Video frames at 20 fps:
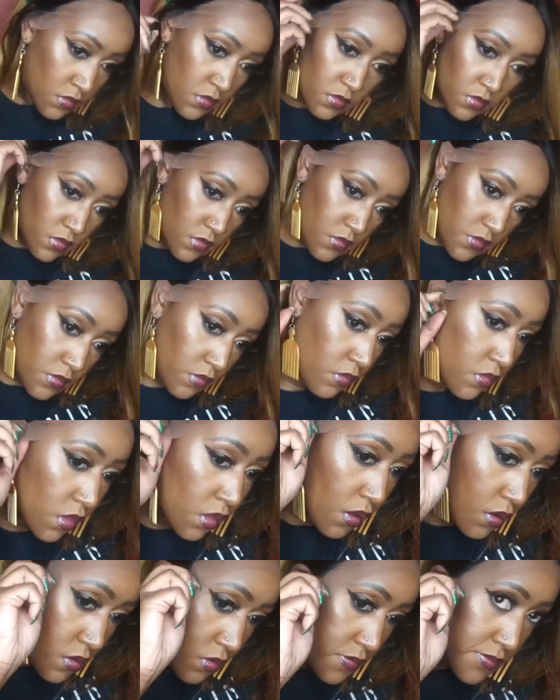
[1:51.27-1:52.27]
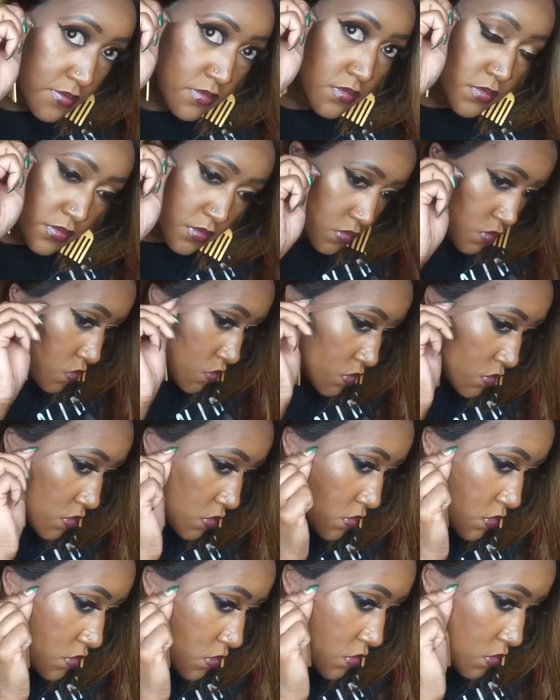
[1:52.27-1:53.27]
The unit actually does come
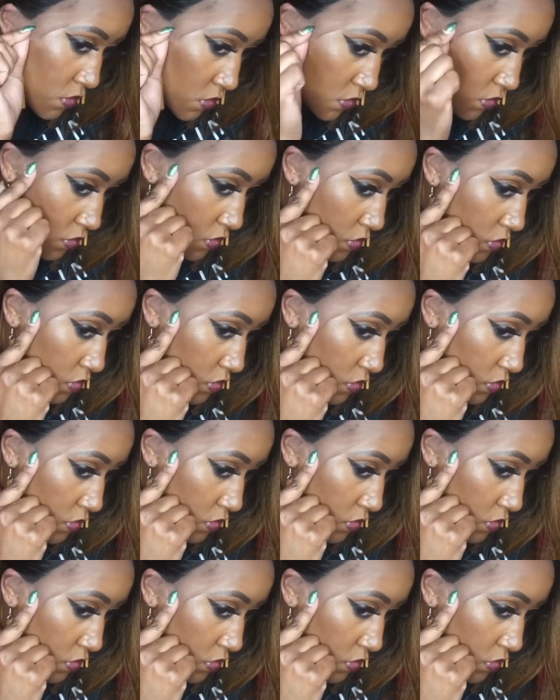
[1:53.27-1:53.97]
down ear to ear on